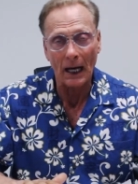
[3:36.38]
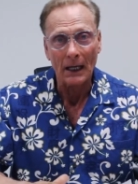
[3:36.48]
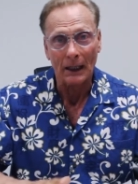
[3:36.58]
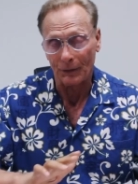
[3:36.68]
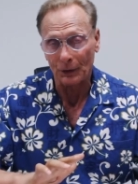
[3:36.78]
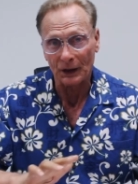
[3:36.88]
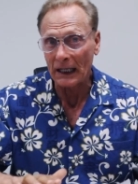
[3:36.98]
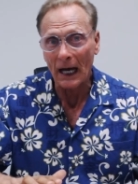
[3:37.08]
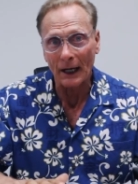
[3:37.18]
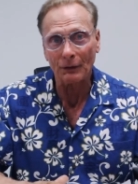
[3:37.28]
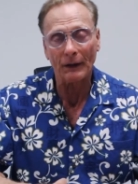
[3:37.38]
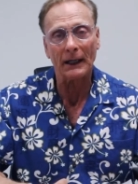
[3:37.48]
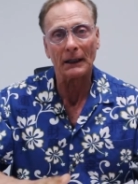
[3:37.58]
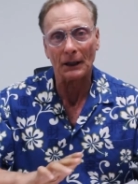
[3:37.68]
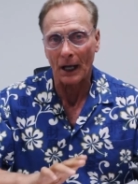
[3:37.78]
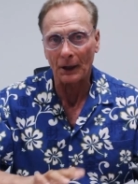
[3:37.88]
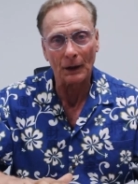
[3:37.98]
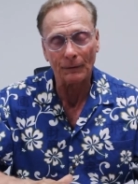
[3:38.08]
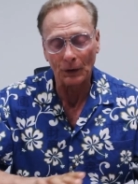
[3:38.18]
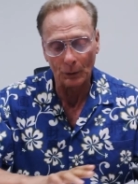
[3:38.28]
If you're dehydrated, not
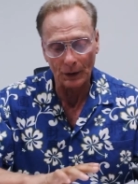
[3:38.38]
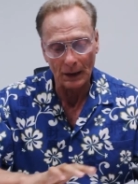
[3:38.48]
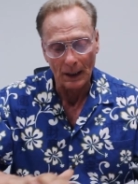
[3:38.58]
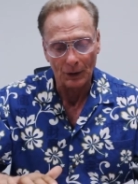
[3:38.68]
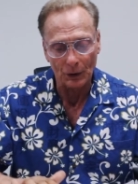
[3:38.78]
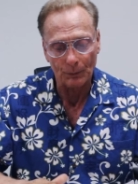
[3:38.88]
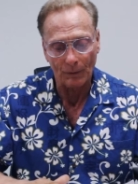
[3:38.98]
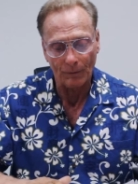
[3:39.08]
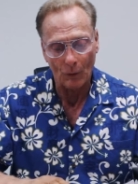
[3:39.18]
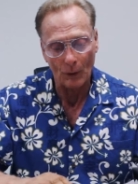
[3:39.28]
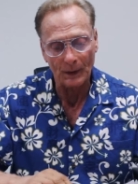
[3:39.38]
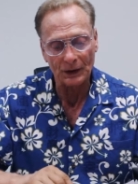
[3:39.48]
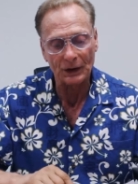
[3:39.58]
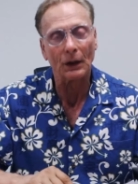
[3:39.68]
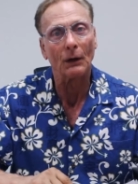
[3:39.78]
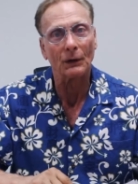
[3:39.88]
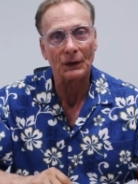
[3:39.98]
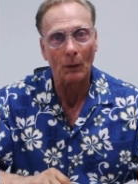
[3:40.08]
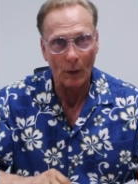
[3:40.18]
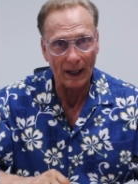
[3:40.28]
enough fluid, your performance goes
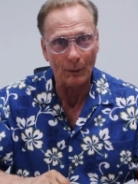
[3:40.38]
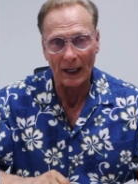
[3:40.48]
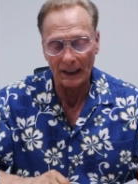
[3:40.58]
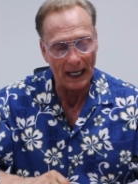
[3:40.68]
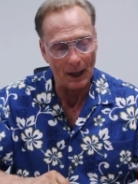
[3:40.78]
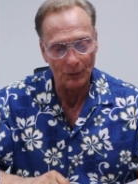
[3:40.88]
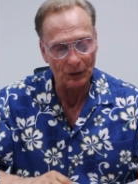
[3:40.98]
way, way down.